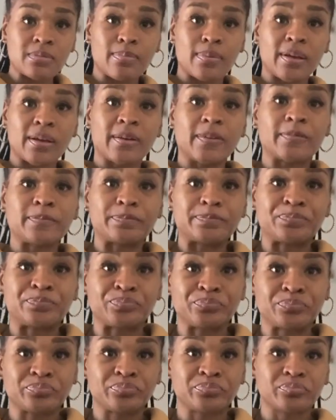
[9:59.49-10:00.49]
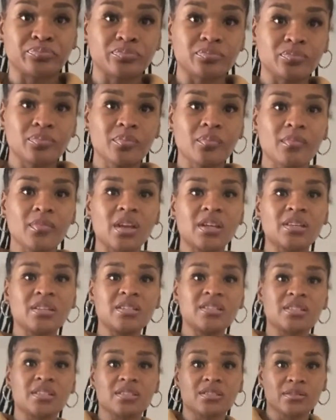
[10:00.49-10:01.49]
But this
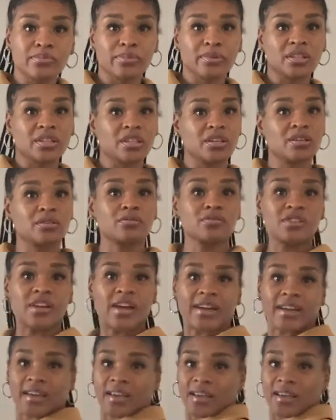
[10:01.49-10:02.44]
is a really cute jacket.